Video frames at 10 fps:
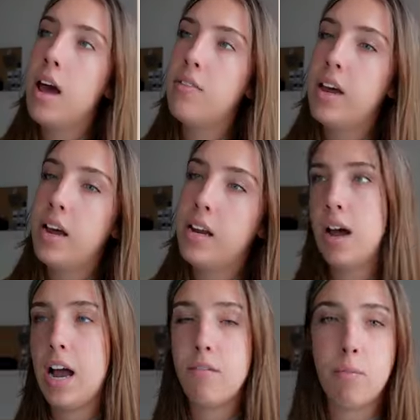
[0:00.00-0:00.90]
And then
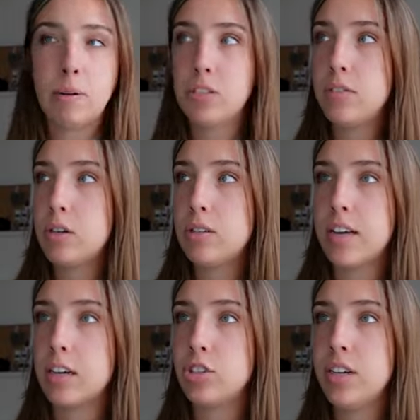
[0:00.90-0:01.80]
I have a bunch of little
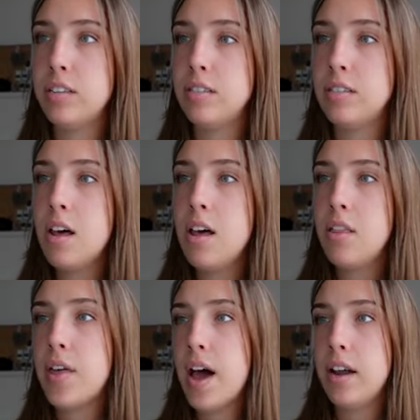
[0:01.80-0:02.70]
sections
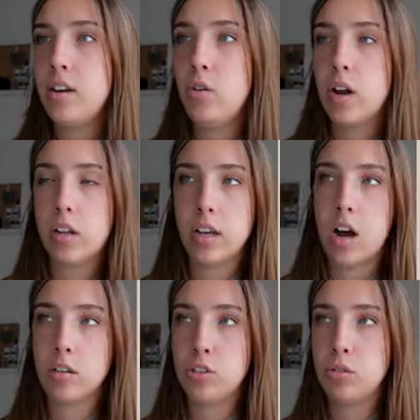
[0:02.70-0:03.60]
that you can click
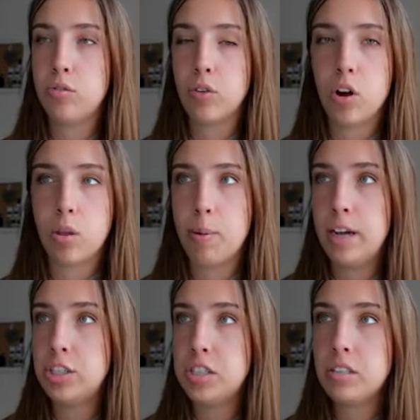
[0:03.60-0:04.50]
onto for other
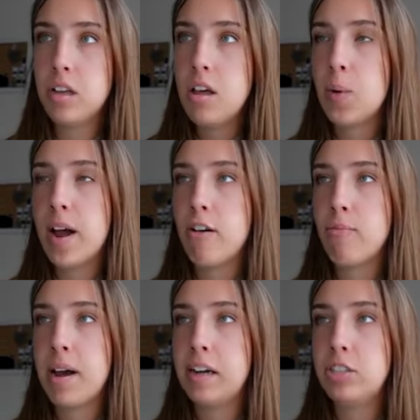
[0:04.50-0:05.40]
pages. So I have
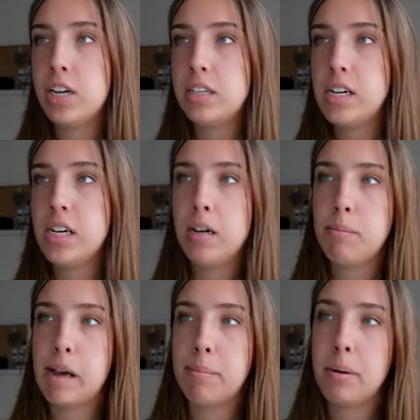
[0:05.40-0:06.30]
my agenda,
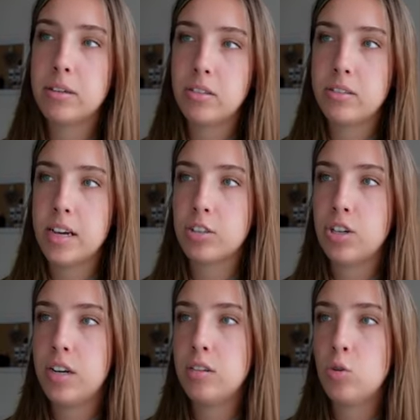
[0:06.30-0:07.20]
my personal
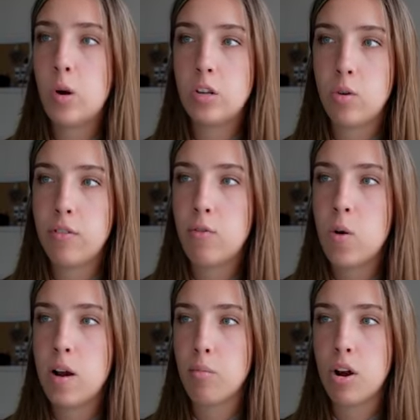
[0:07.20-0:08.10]
section,
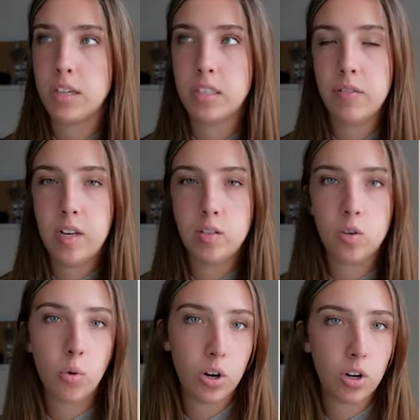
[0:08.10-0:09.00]
2024, and productivity.
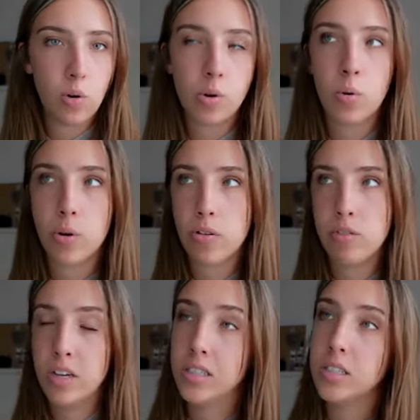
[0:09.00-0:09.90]
So we're gonna go in order of
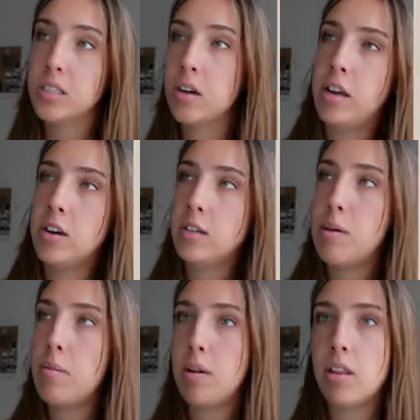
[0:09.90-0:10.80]
these. Here is
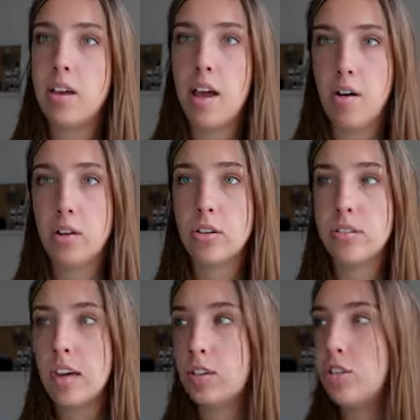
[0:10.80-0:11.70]
my monthly calendar
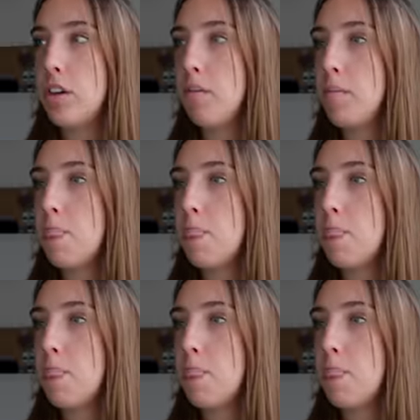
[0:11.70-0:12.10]
section.